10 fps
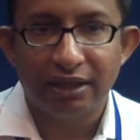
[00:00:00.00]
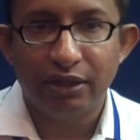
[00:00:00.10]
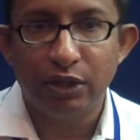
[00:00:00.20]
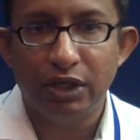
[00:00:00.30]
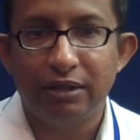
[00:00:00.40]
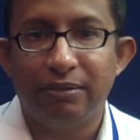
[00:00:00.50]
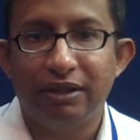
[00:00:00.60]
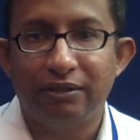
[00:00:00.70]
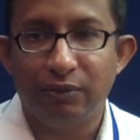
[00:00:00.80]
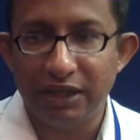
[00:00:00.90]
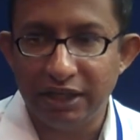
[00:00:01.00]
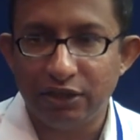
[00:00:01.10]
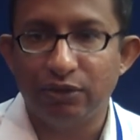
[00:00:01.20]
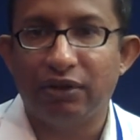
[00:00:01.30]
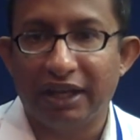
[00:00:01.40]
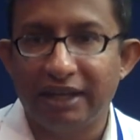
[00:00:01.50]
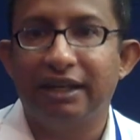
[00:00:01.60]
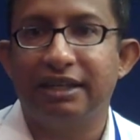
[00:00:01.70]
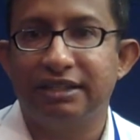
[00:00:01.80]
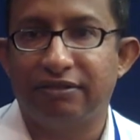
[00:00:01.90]
we need to
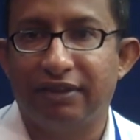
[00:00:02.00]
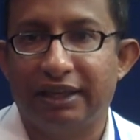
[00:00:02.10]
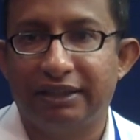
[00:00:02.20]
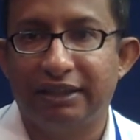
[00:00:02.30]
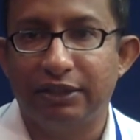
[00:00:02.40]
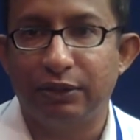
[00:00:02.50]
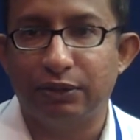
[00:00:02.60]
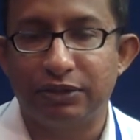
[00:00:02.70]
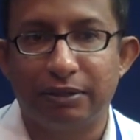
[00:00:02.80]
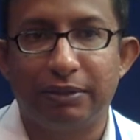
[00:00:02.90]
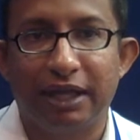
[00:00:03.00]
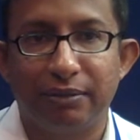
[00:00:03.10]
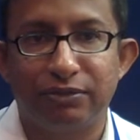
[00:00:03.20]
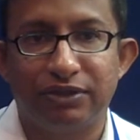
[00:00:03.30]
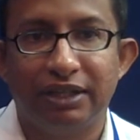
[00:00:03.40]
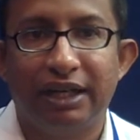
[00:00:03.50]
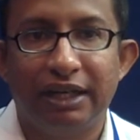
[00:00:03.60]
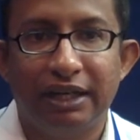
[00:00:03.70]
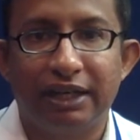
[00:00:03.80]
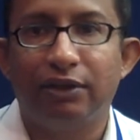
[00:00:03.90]
recognize the fact that sometimes
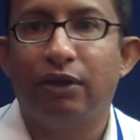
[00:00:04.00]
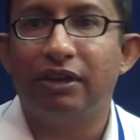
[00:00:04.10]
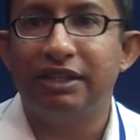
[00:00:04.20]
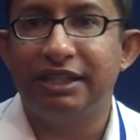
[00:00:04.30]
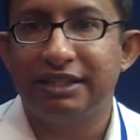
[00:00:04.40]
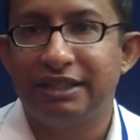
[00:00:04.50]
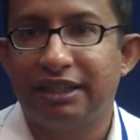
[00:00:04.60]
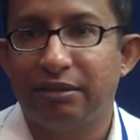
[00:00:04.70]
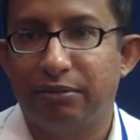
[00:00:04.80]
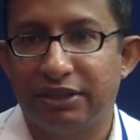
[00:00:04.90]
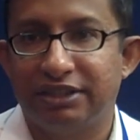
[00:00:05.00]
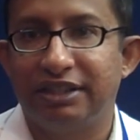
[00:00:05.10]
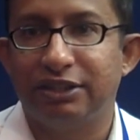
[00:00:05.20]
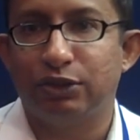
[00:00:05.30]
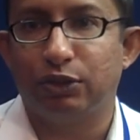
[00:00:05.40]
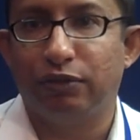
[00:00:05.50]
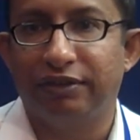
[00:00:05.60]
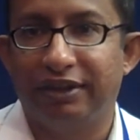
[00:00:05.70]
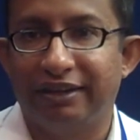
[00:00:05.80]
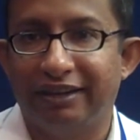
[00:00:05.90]
technology has taken precedence
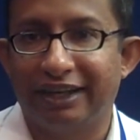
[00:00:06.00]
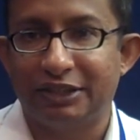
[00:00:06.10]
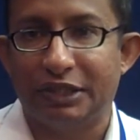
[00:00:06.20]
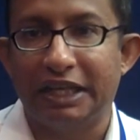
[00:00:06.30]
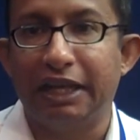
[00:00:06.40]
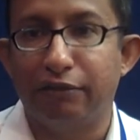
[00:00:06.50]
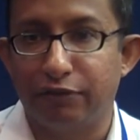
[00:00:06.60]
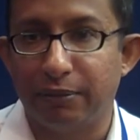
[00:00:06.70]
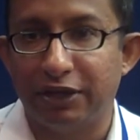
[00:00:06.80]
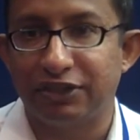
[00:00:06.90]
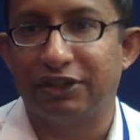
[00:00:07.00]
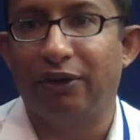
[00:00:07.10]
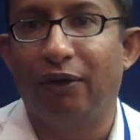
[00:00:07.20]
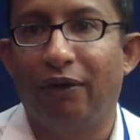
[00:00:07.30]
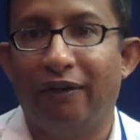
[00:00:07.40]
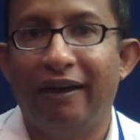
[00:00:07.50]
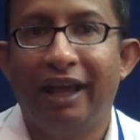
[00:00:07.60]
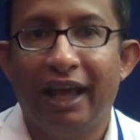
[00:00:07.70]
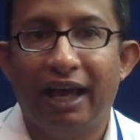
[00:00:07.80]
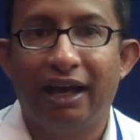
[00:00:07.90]
over actually information, or
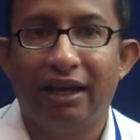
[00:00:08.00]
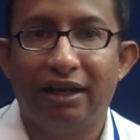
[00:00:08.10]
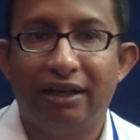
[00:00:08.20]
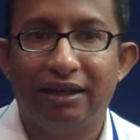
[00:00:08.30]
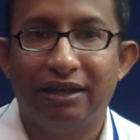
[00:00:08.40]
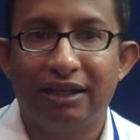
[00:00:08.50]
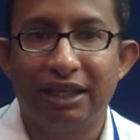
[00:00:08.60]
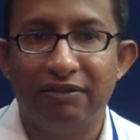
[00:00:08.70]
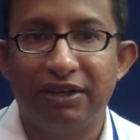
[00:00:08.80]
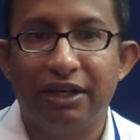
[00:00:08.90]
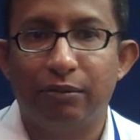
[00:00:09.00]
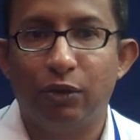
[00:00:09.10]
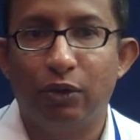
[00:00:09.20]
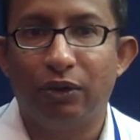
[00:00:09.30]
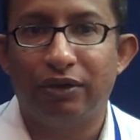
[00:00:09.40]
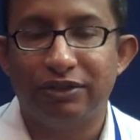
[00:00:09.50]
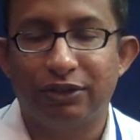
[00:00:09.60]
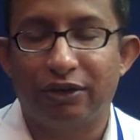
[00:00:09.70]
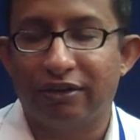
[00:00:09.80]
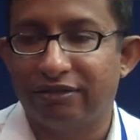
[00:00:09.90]
given a more
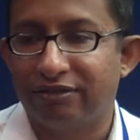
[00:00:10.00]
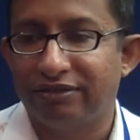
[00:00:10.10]
sort of